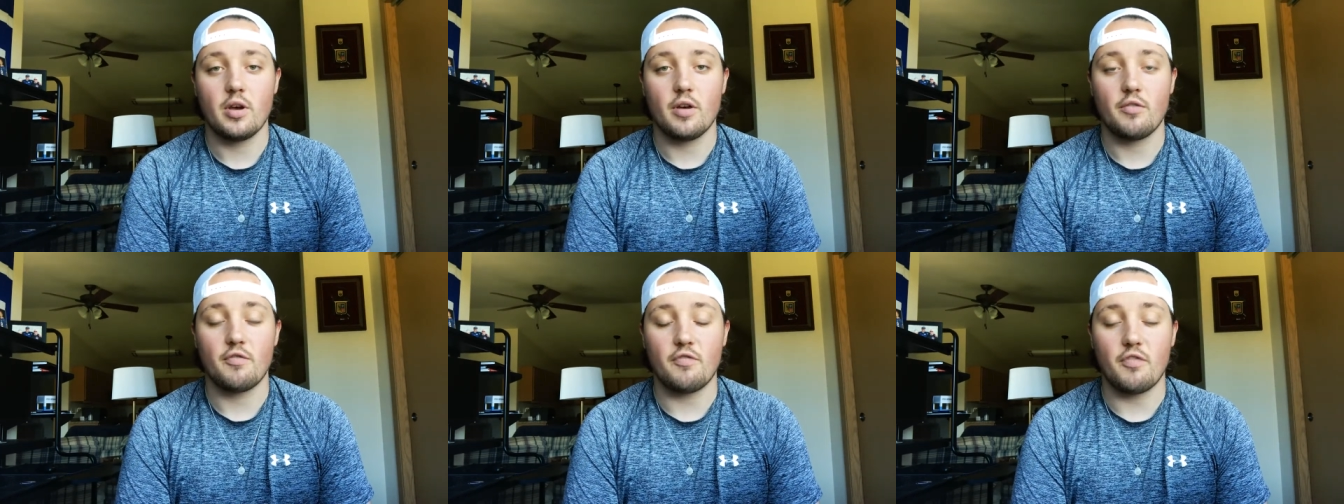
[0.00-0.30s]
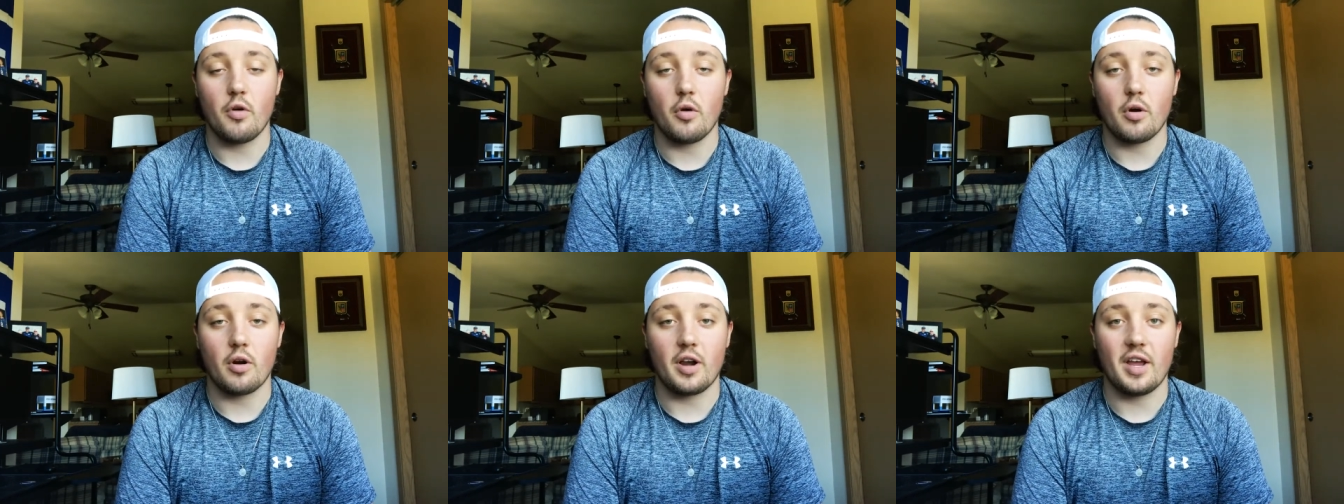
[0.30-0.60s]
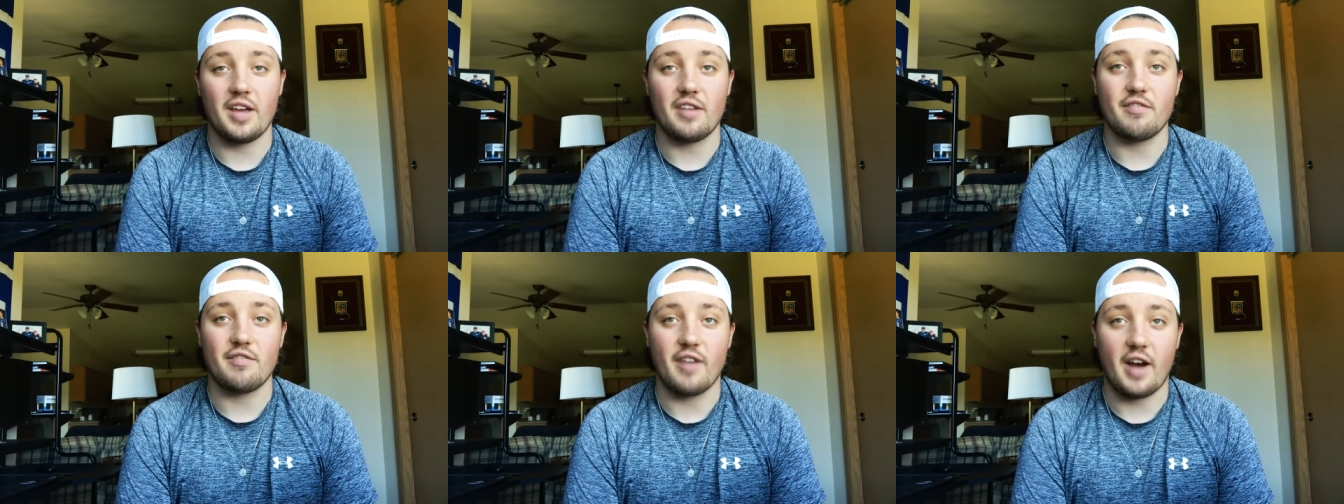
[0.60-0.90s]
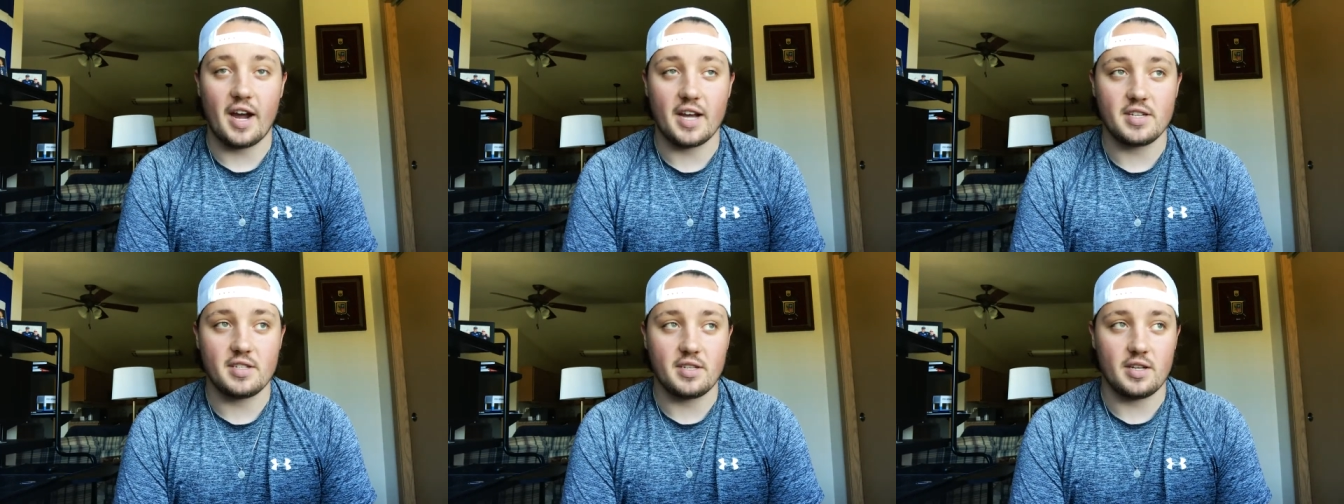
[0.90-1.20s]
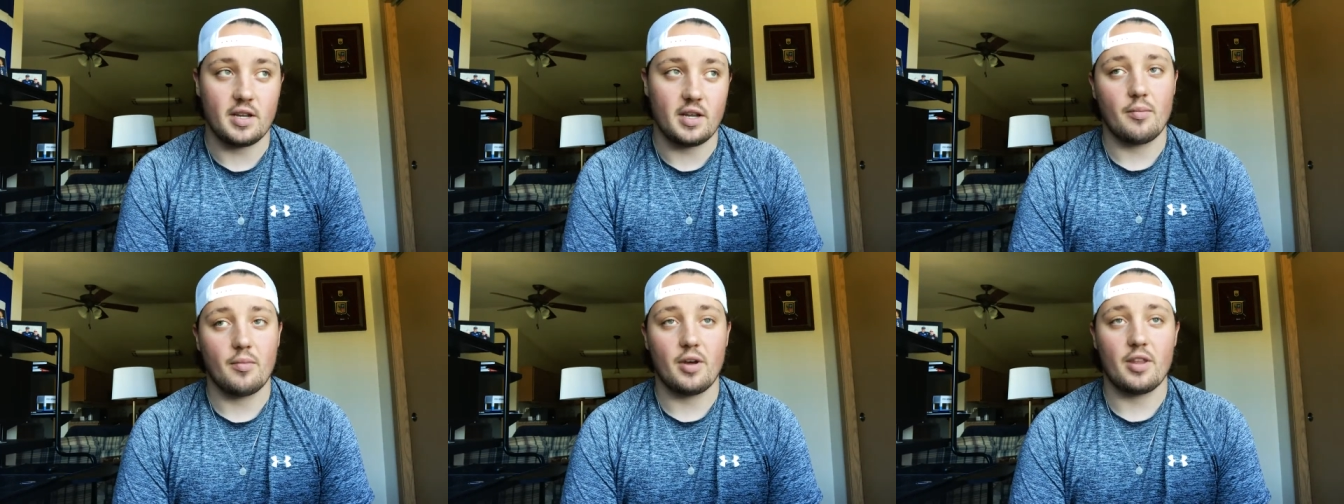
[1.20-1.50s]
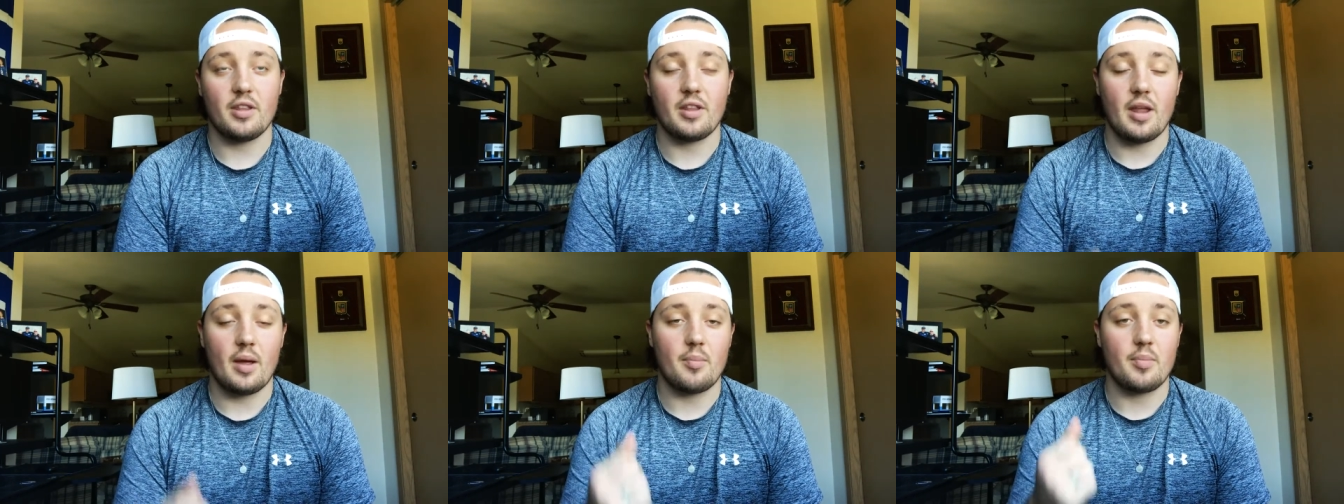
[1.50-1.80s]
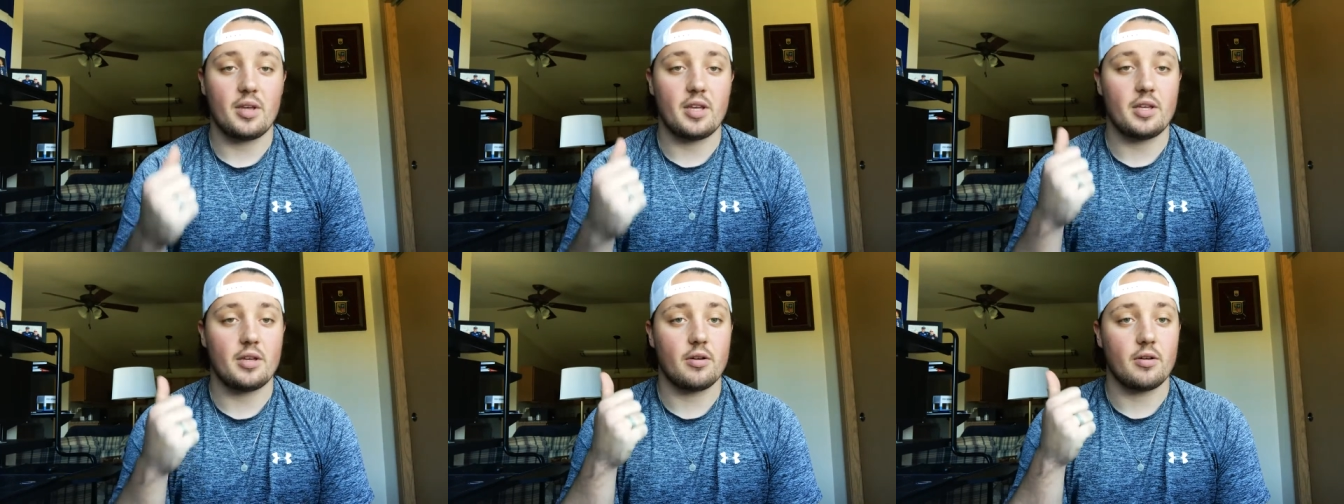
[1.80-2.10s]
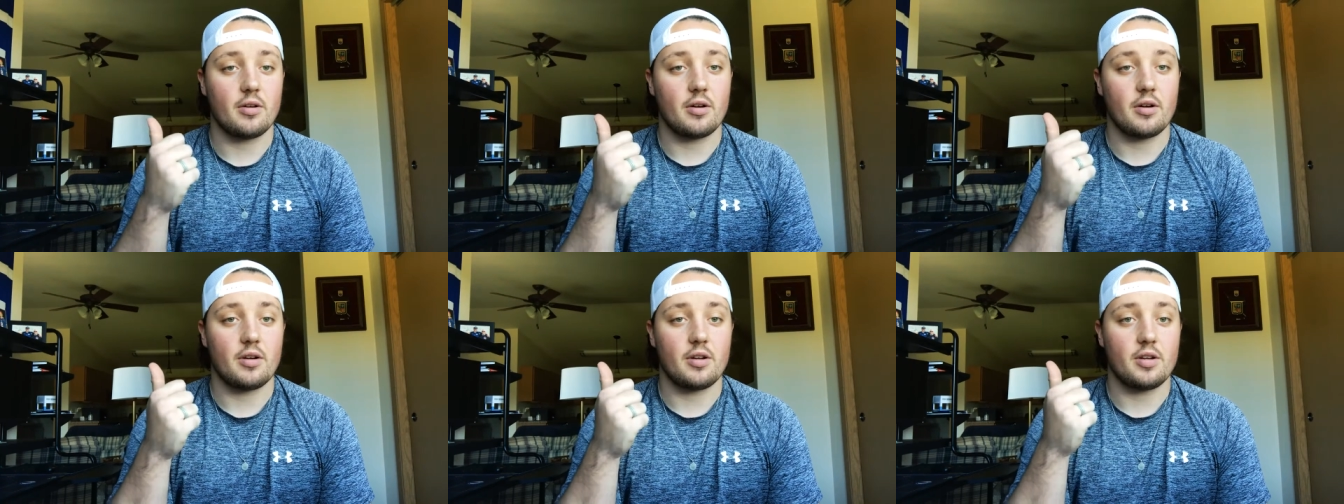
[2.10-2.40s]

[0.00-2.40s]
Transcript: for advising, whether that be your,